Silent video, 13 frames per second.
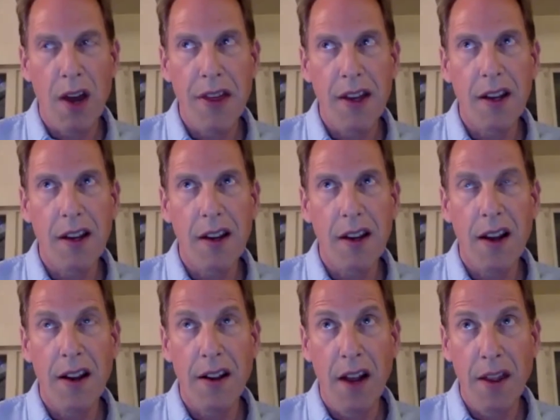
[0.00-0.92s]
I think
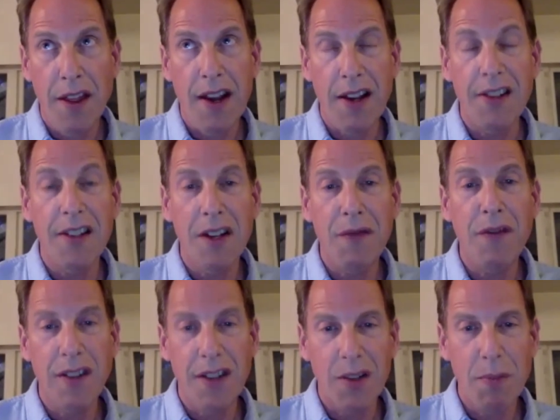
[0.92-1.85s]
that is a
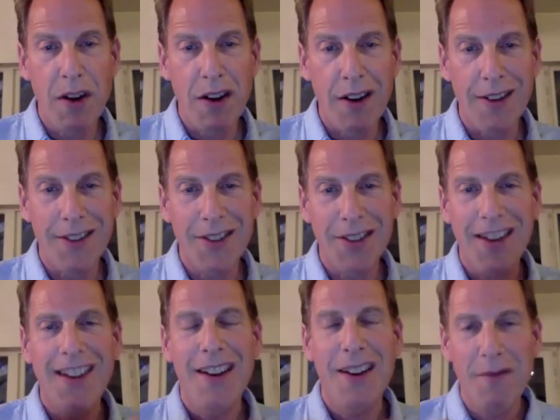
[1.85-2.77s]
different experience